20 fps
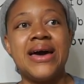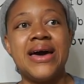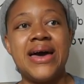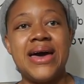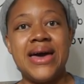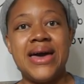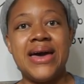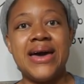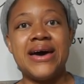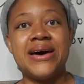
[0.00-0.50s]

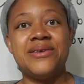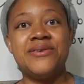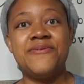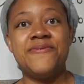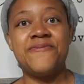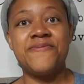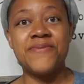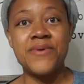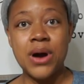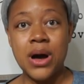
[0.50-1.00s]
and
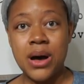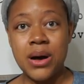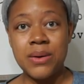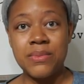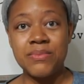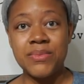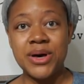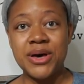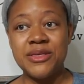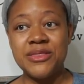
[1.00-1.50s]

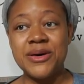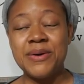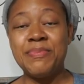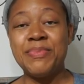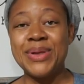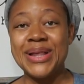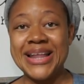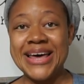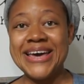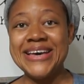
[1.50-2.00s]
from the
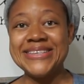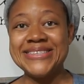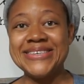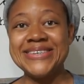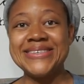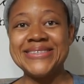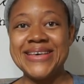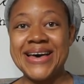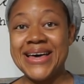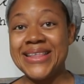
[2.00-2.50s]

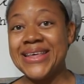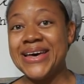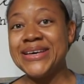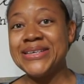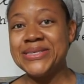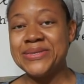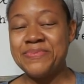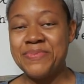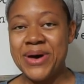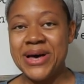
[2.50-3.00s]
places that they
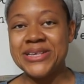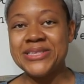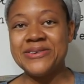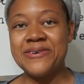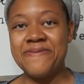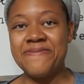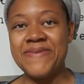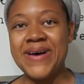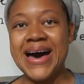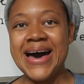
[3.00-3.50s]

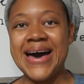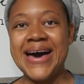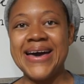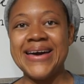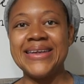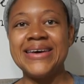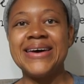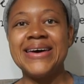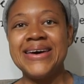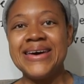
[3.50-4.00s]

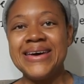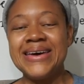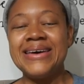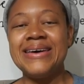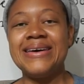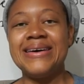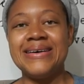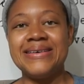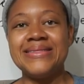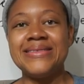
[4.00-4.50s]
specified
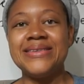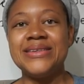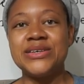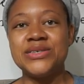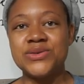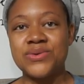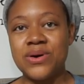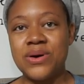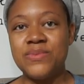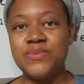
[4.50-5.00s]
in the
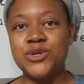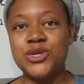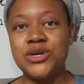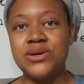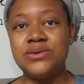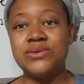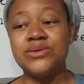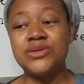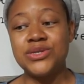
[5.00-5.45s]
description.